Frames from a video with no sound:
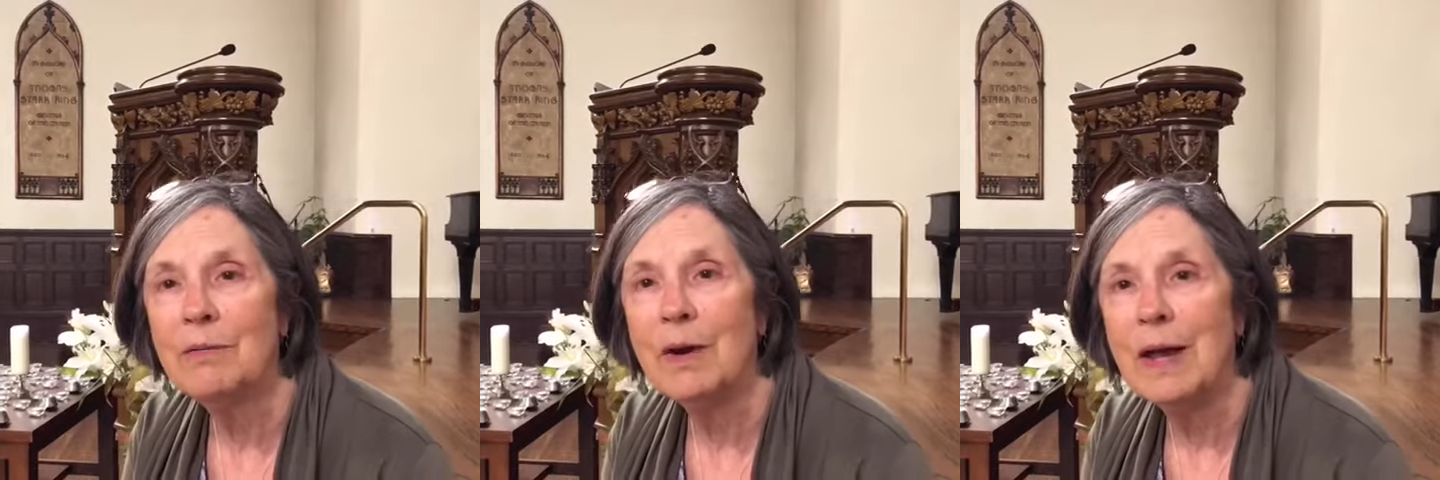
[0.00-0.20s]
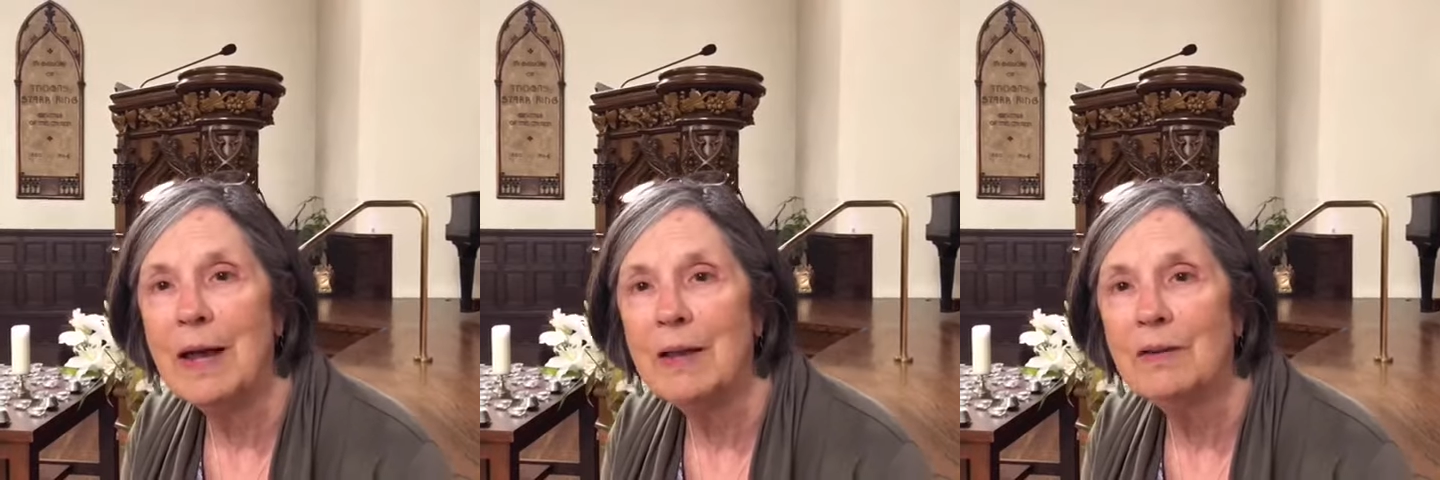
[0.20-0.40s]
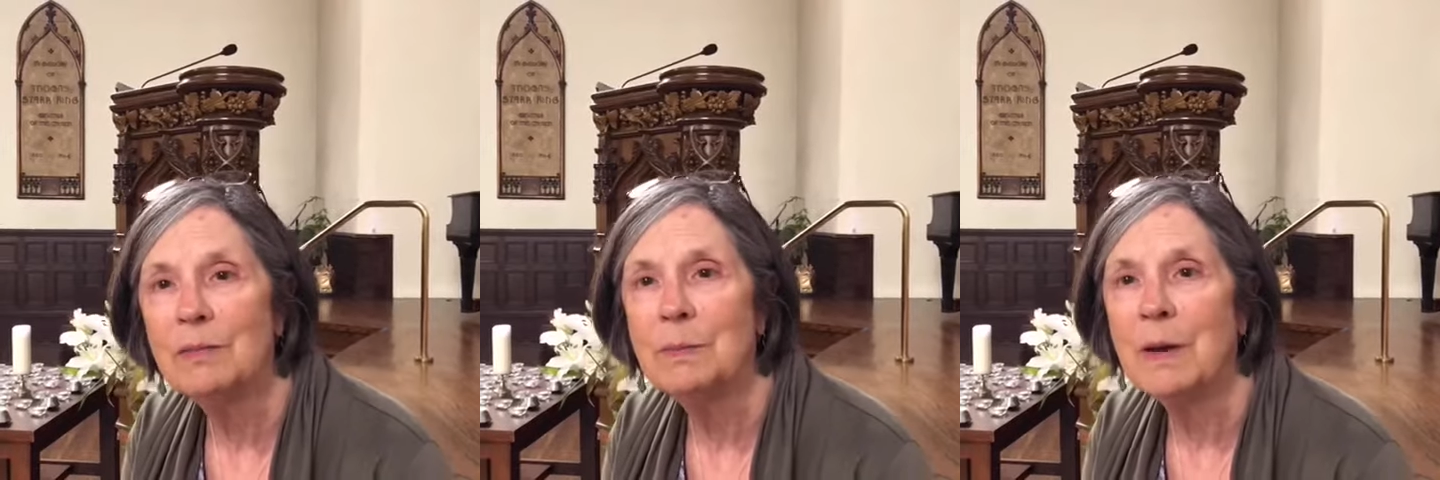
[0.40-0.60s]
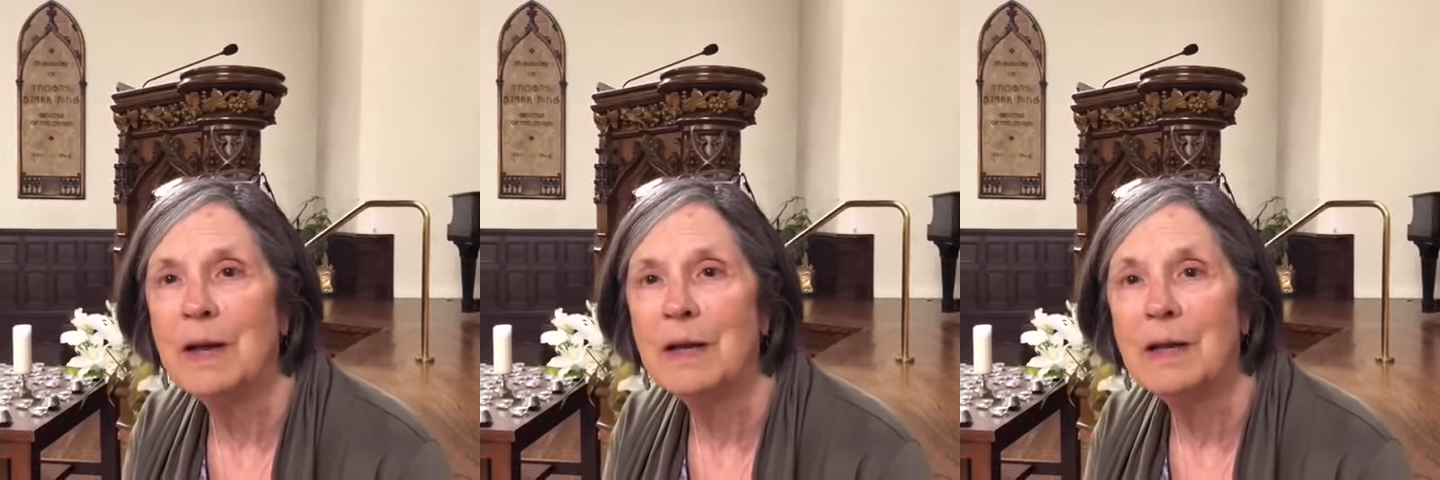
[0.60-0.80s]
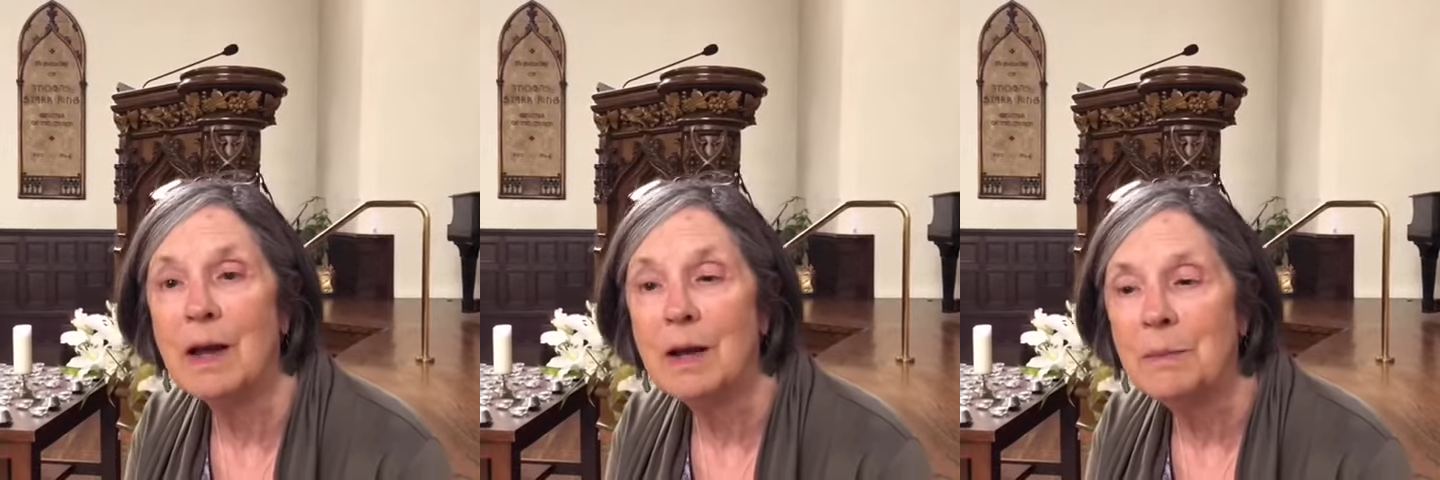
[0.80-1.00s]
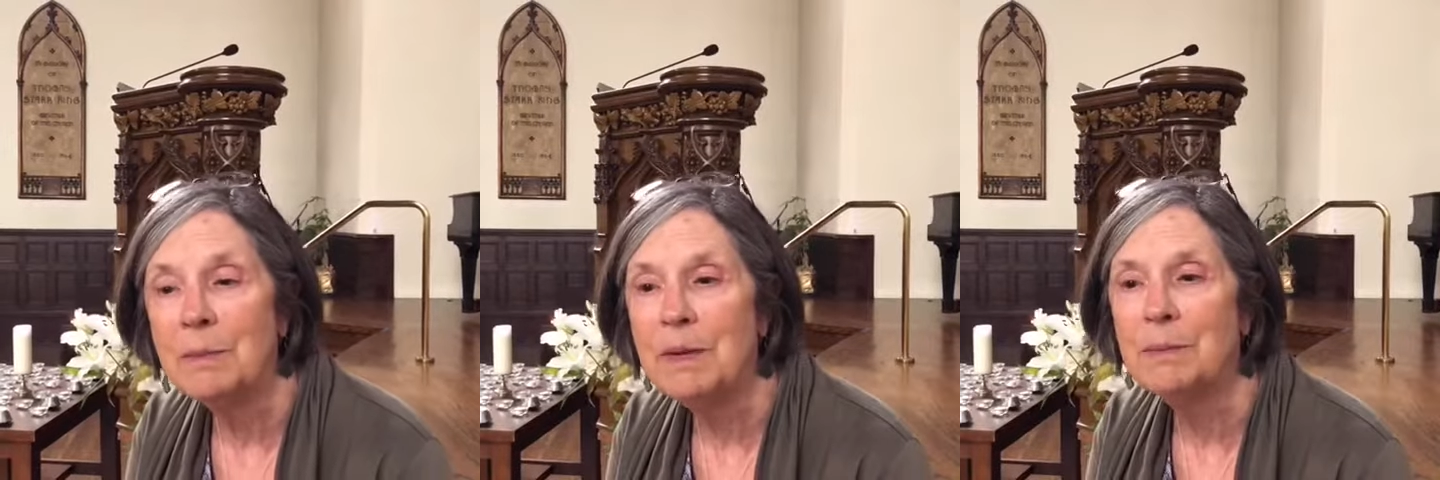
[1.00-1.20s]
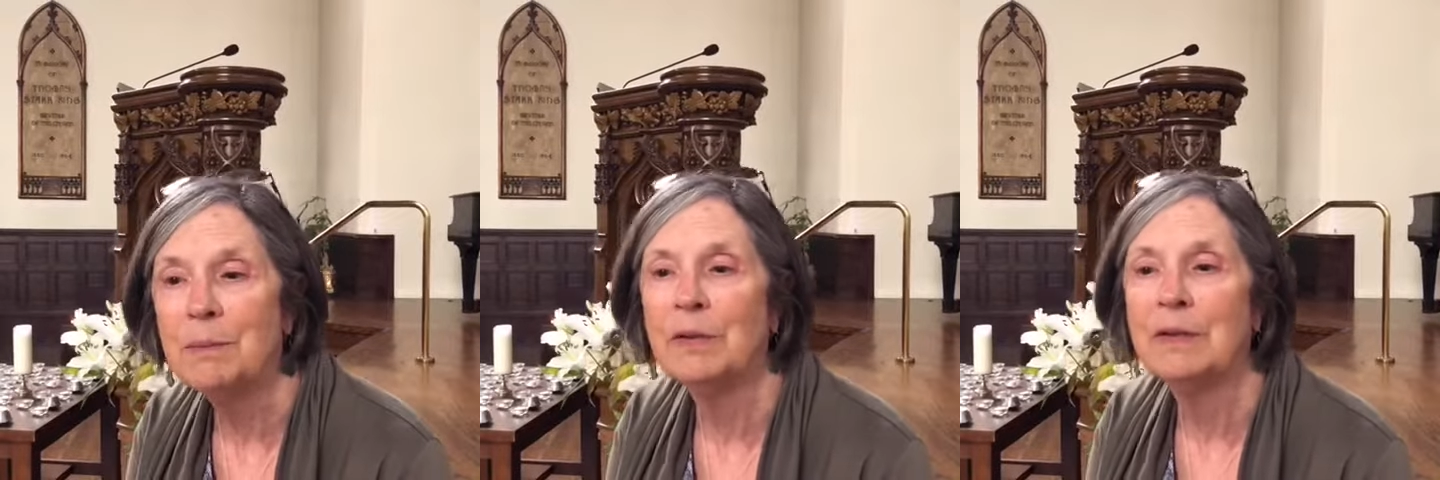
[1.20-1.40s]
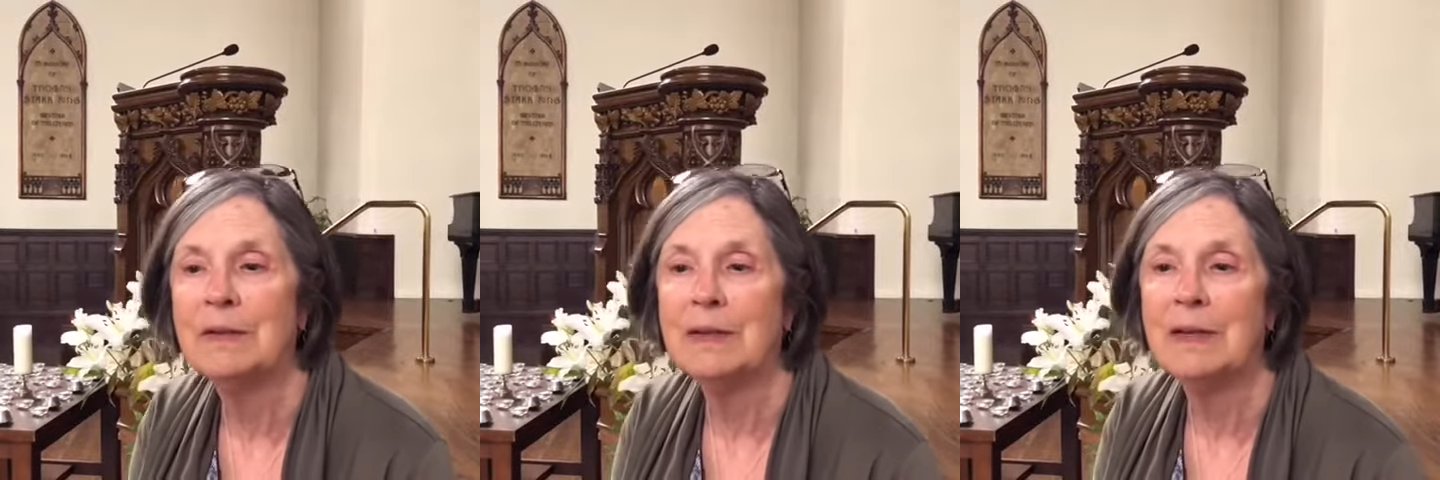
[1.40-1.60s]
ways by young
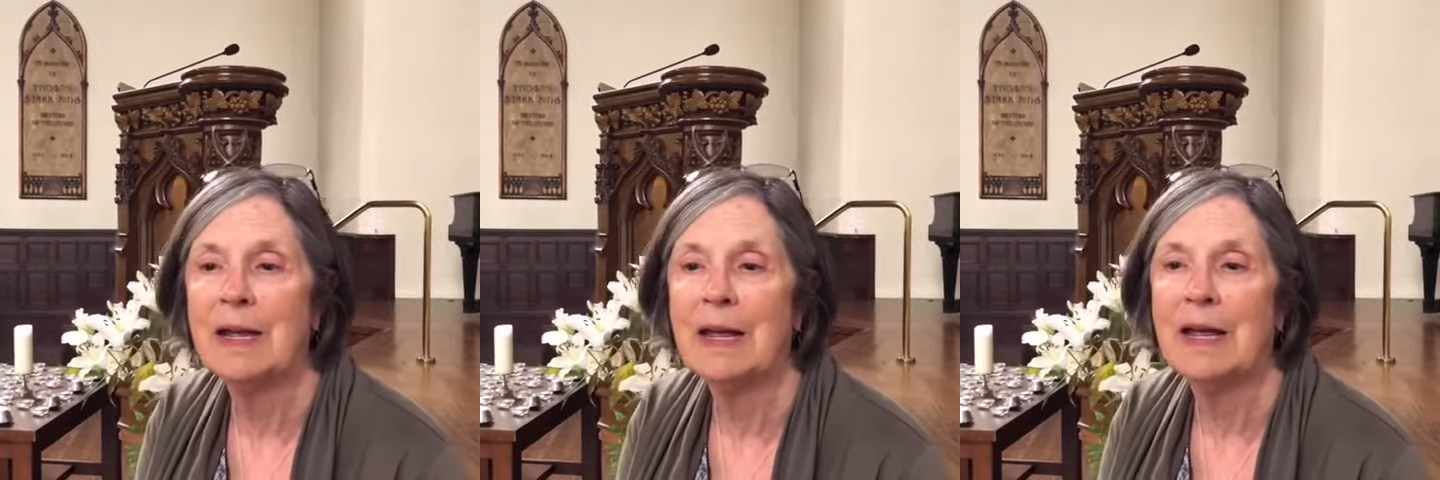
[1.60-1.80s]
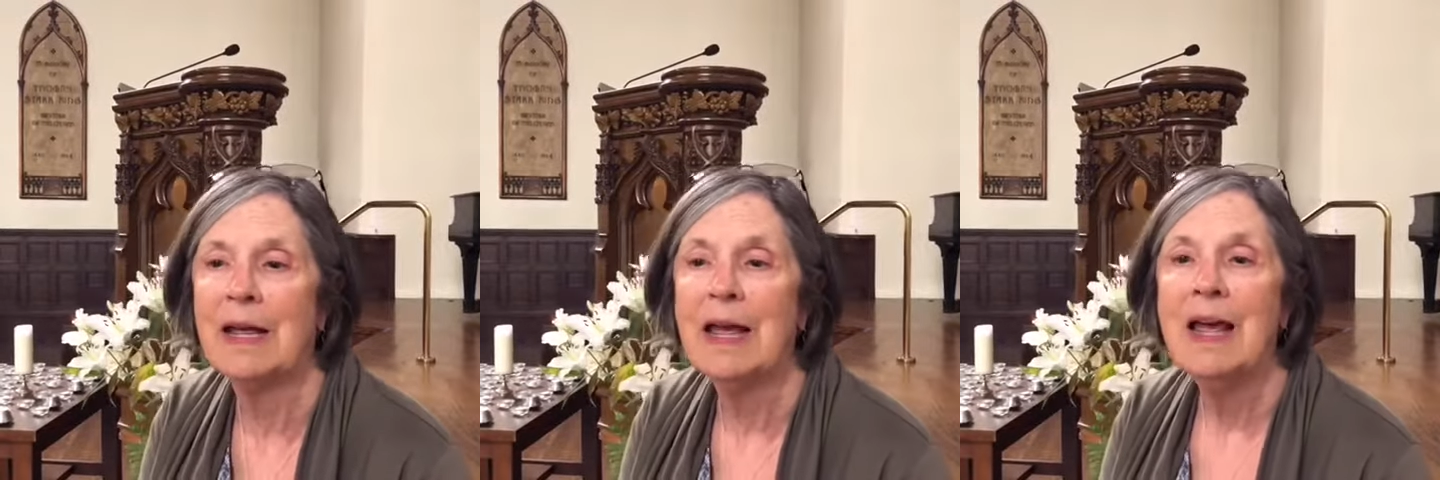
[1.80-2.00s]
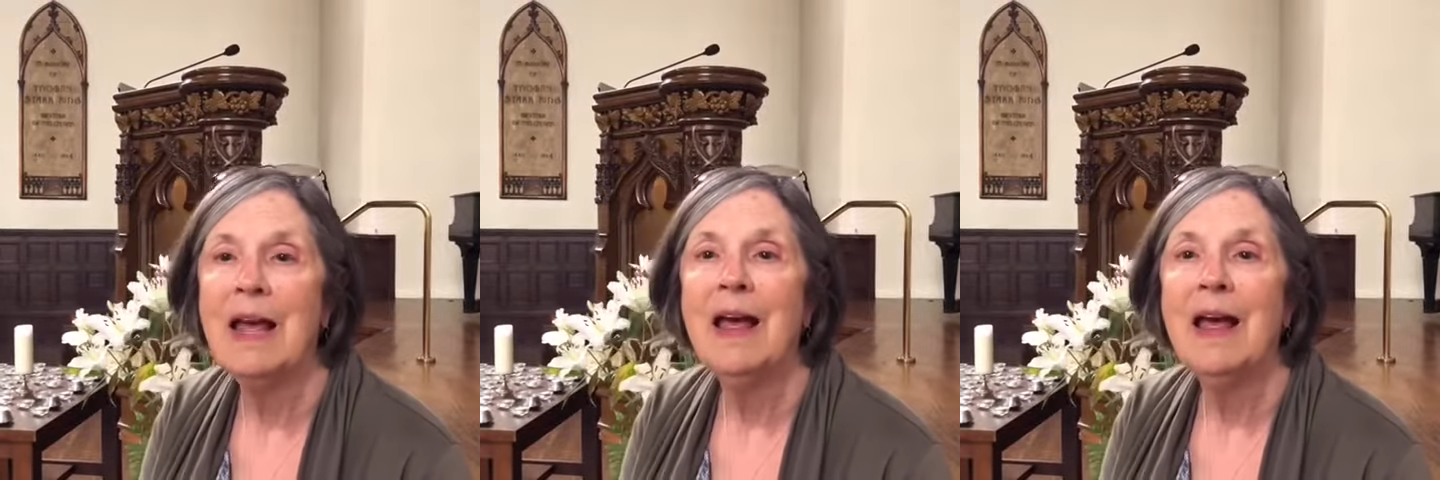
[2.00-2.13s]
people today.